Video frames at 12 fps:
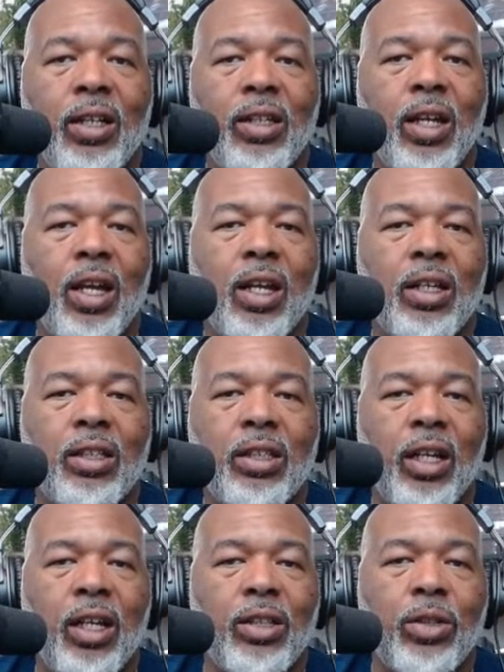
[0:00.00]
that
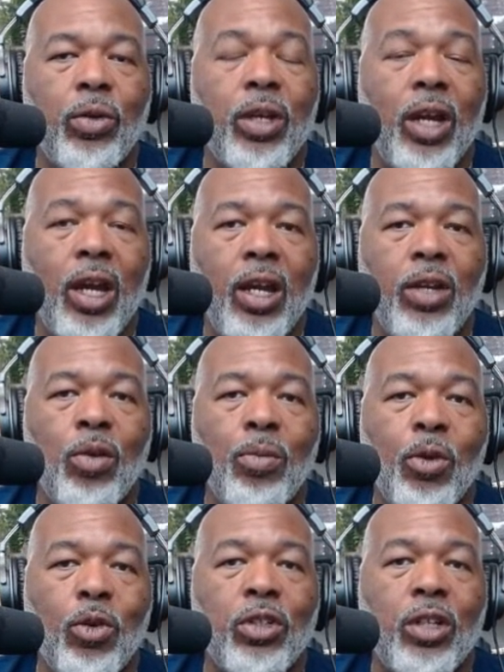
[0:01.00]
says, okay, your
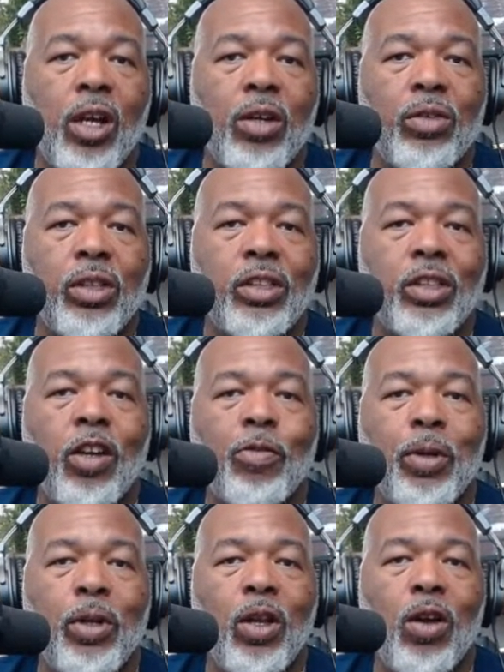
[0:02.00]
motorcycles and stuff
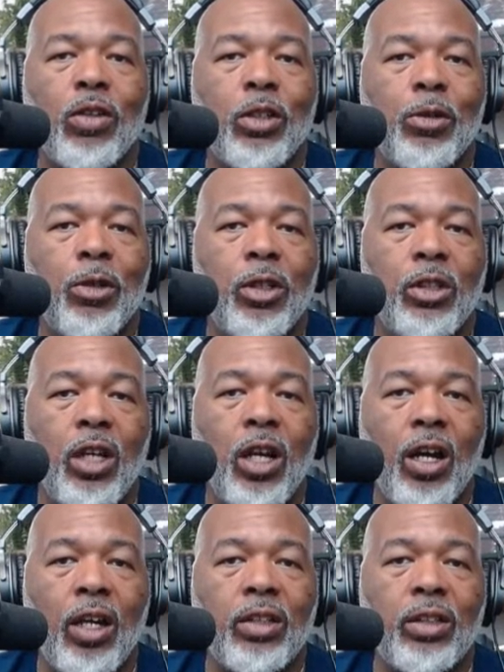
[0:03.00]
belong to
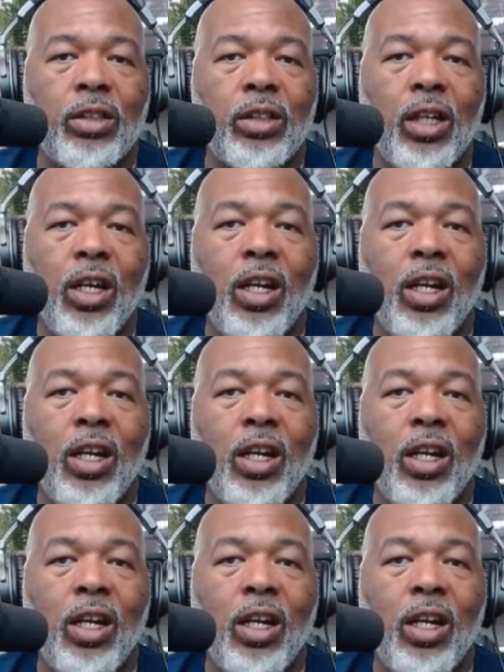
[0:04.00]
us,